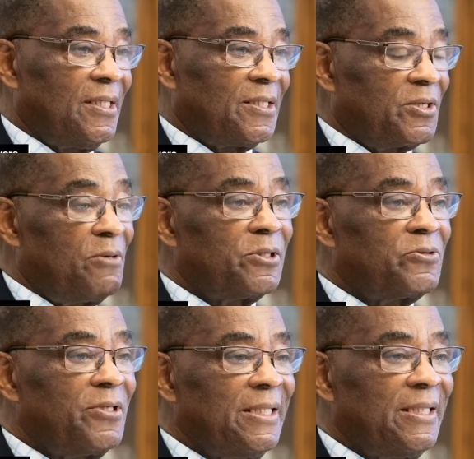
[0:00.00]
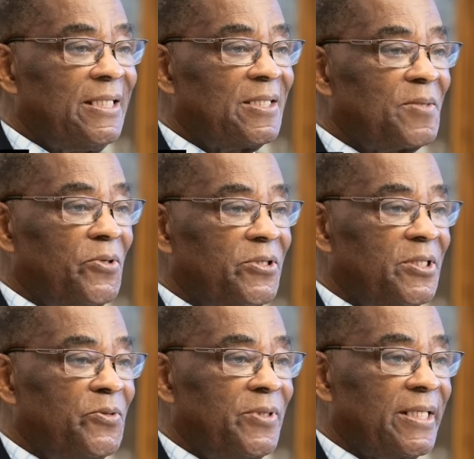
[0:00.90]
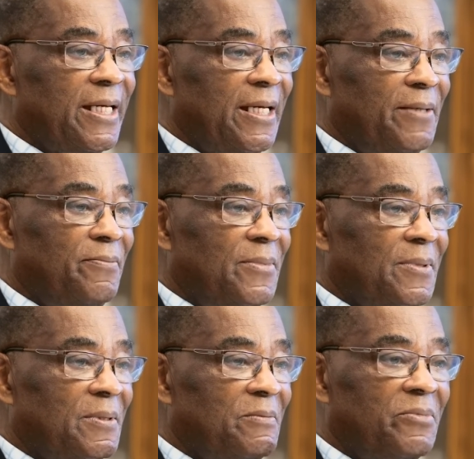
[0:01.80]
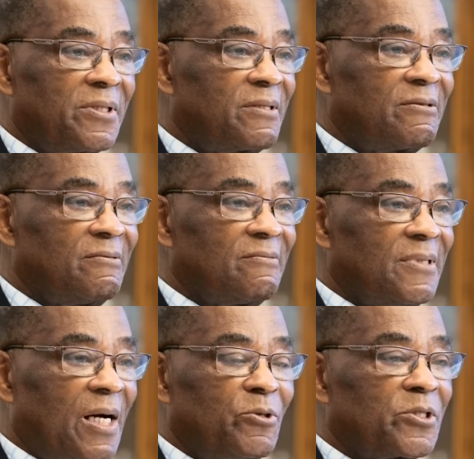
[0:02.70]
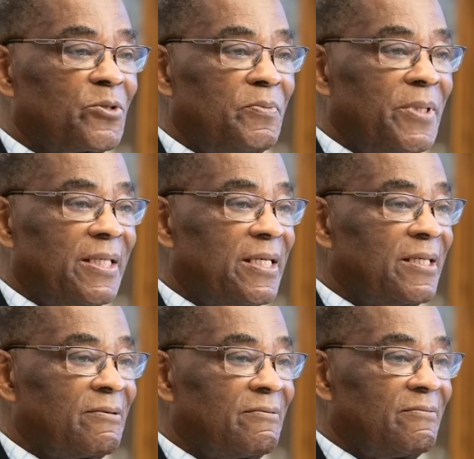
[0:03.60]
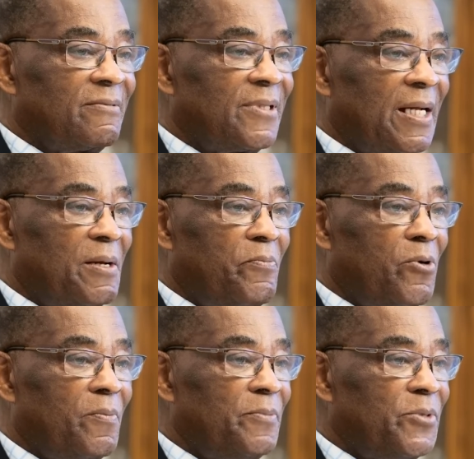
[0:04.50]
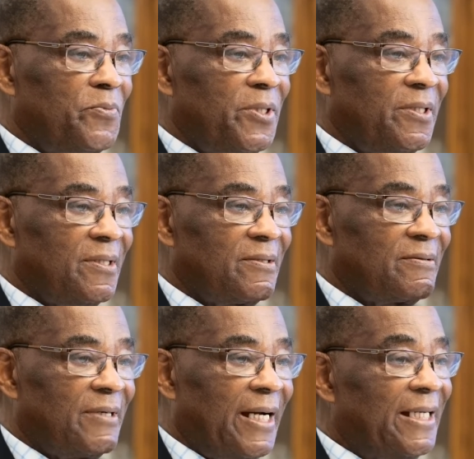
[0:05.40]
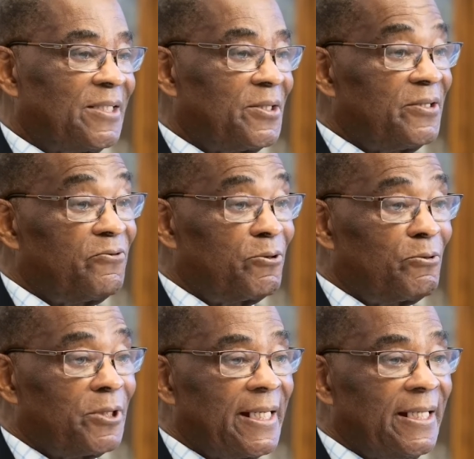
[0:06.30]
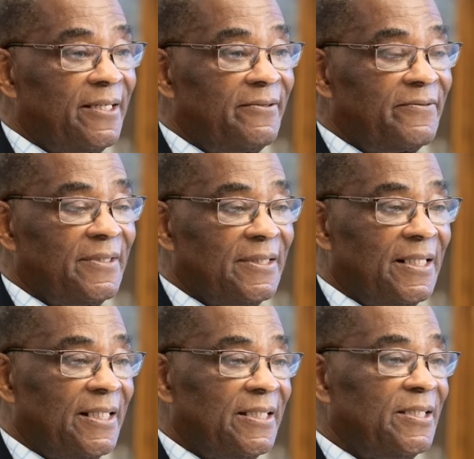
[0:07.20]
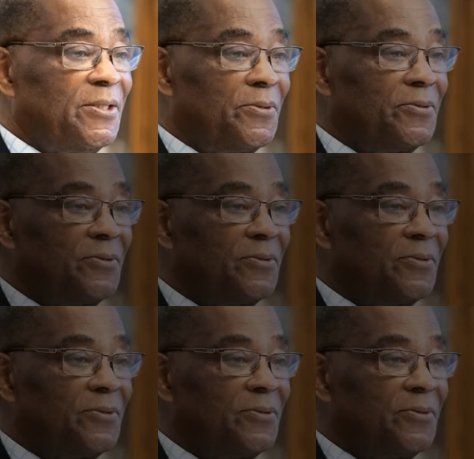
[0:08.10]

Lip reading: So I was really disappointed when I came, but I wasn't going to make that a problem to me. I had to live with what I had, and I did do.